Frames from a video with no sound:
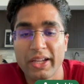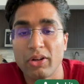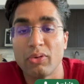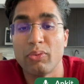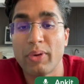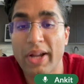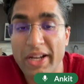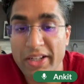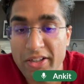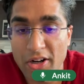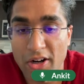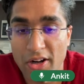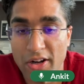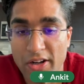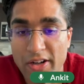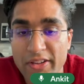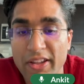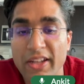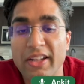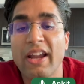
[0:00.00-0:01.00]
a red
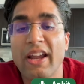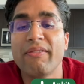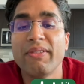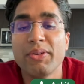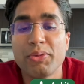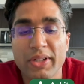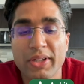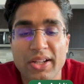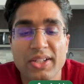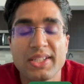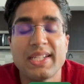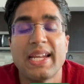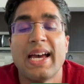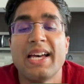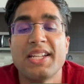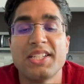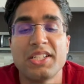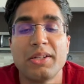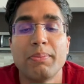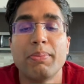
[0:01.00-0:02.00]
card, then everyone else
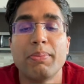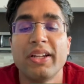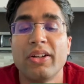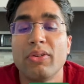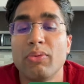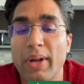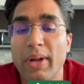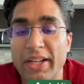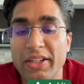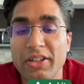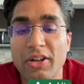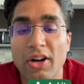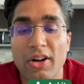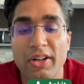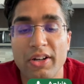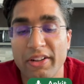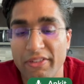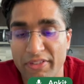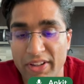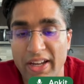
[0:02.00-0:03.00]
has to play a red card
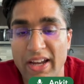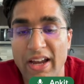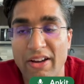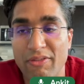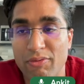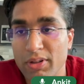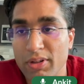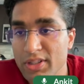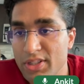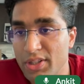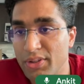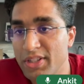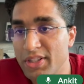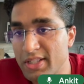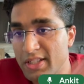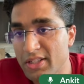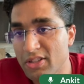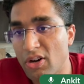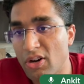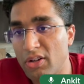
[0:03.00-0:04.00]
if they have one. So this
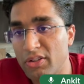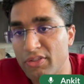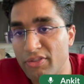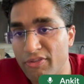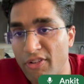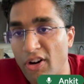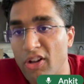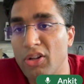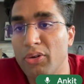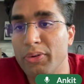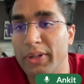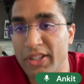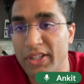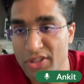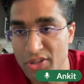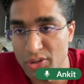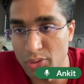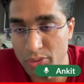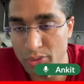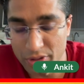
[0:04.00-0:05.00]
is called following
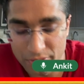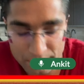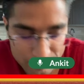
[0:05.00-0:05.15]
suit.